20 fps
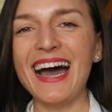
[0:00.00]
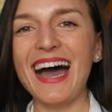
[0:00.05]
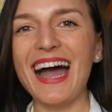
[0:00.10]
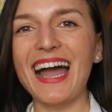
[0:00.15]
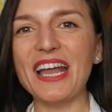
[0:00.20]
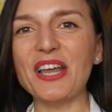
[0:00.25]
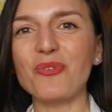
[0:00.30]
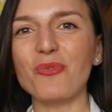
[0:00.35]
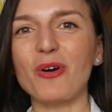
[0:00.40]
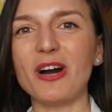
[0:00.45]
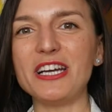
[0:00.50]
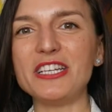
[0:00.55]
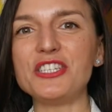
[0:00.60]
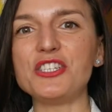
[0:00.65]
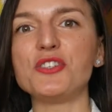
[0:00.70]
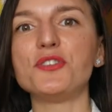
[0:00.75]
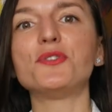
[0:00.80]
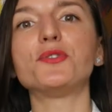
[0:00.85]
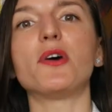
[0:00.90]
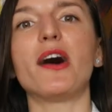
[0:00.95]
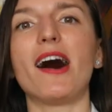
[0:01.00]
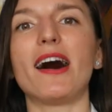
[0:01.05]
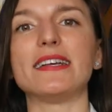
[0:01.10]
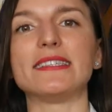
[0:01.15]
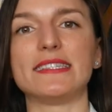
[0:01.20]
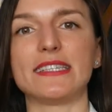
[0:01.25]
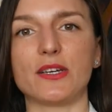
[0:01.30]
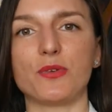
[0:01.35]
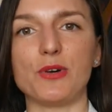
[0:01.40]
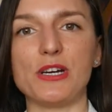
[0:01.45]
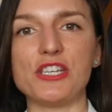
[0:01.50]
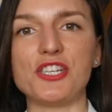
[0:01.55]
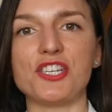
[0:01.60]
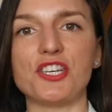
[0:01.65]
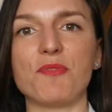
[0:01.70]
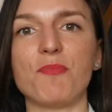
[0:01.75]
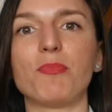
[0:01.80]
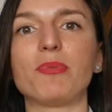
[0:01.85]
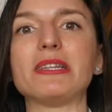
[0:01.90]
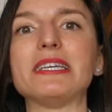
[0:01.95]
I invite you to ask the
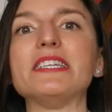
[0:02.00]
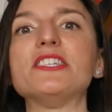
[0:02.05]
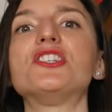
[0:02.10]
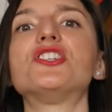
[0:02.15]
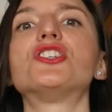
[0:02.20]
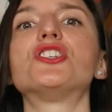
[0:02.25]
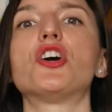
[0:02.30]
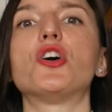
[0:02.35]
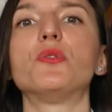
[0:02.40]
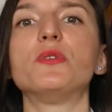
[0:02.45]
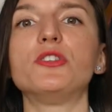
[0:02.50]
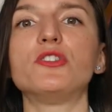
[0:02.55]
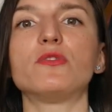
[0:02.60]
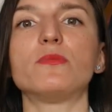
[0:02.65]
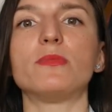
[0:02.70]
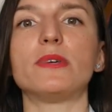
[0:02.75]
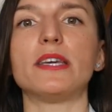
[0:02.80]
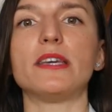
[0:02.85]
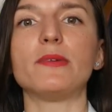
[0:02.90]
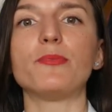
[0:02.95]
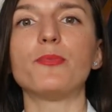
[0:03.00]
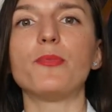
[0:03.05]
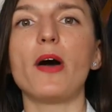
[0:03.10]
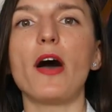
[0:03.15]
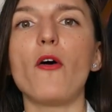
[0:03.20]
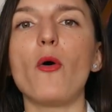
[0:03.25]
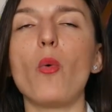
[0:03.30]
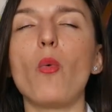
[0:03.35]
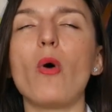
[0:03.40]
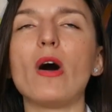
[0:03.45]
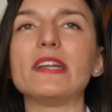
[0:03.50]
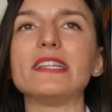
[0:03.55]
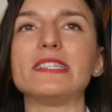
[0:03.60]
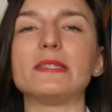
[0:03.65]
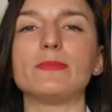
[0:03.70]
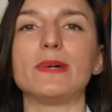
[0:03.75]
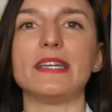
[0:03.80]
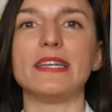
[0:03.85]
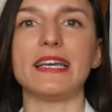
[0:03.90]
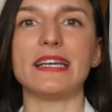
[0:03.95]
question, please show it to me. What
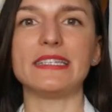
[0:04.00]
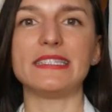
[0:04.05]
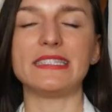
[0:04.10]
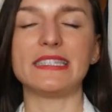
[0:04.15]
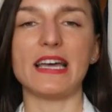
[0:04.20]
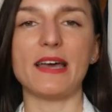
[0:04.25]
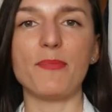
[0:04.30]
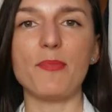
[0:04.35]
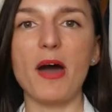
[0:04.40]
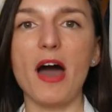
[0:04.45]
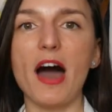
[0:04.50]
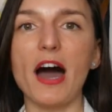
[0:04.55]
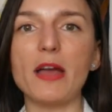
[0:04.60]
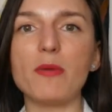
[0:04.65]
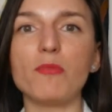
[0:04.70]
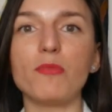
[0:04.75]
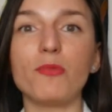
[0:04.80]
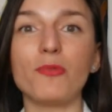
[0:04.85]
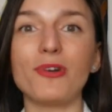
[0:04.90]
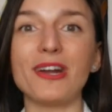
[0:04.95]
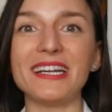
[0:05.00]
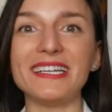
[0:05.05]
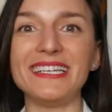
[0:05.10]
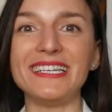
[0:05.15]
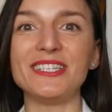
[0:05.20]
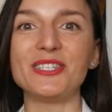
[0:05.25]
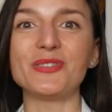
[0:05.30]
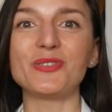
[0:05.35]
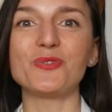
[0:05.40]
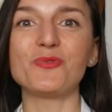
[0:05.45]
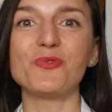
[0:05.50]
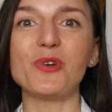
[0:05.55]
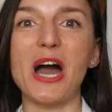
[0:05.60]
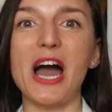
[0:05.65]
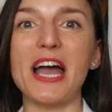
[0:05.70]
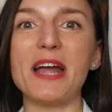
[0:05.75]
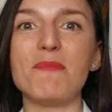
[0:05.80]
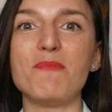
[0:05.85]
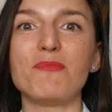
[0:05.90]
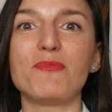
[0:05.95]
is my next step? I'm ready
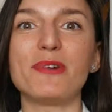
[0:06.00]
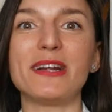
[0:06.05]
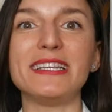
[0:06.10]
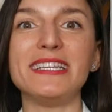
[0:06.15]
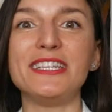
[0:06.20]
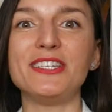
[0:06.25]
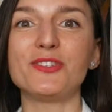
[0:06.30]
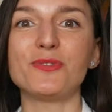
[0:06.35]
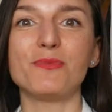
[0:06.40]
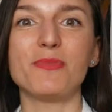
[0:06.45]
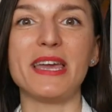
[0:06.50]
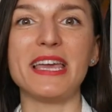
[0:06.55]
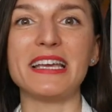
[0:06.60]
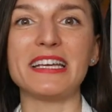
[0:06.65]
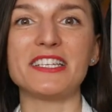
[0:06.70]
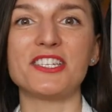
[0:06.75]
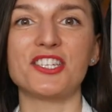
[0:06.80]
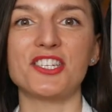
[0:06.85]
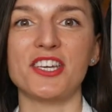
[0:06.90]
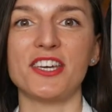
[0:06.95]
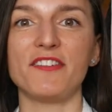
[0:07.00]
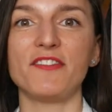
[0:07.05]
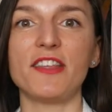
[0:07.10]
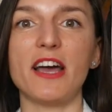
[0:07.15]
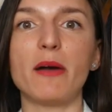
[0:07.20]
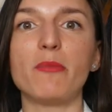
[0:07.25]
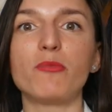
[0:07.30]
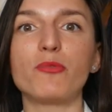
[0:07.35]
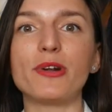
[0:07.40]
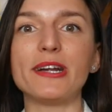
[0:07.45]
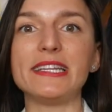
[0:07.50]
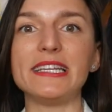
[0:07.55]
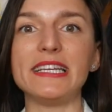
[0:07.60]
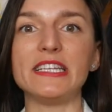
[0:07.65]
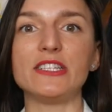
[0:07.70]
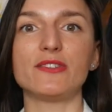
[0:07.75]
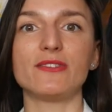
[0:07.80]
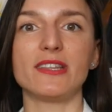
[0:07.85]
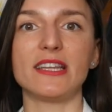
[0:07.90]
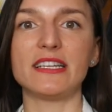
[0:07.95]
to make a shift. I'm
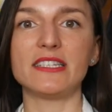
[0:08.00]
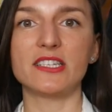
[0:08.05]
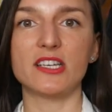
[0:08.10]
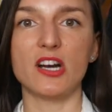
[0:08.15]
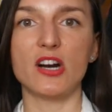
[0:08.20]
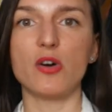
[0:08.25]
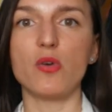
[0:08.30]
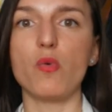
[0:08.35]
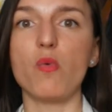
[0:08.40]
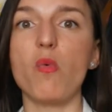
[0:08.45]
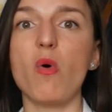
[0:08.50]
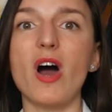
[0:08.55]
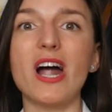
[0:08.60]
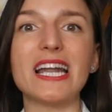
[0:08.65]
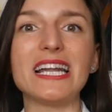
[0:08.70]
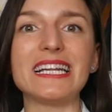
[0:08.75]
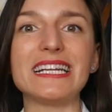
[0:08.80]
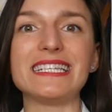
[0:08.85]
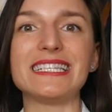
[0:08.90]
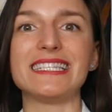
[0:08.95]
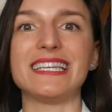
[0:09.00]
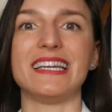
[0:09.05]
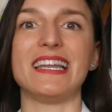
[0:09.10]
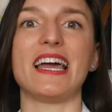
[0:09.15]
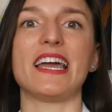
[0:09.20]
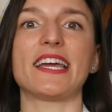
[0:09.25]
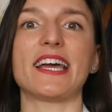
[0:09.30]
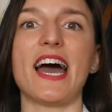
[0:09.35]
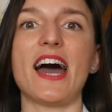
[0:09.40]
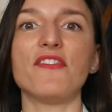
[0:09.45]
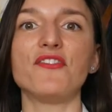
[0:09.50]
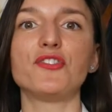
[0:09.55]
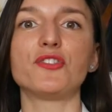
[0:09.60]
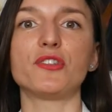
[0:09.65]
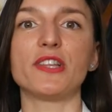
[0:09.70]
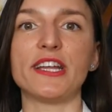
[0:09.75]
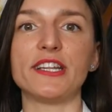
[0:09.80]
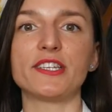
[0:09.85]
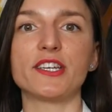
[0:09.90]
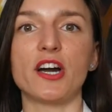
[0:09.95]
ready to let go. What it is that I have
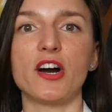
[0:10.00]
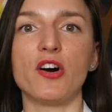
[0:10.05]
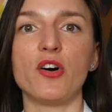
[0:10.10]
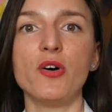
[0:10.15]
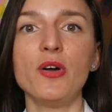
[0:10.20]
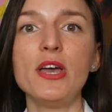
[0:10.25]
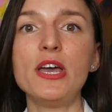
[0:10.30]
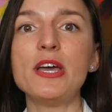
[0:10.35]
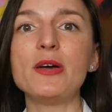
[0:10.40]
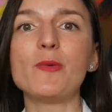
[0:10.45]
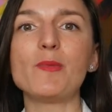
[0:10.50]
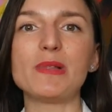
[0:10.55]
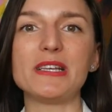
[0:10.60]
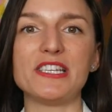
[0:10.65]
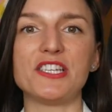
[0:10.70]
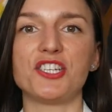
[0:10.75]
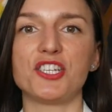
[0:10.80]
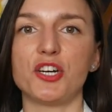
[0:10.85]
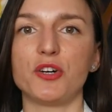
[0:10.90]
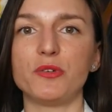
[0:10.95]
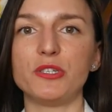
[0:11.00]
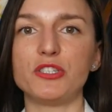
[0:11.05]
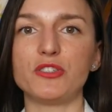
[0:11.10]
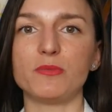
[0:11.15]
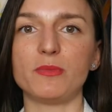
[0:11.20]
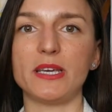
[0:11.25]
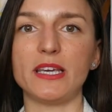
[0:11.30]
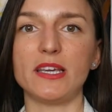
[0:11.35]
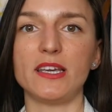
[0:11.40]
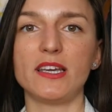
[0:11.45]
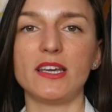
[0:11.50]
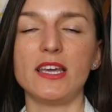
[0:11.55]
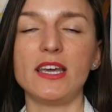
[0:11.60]
to let go, please show it to me.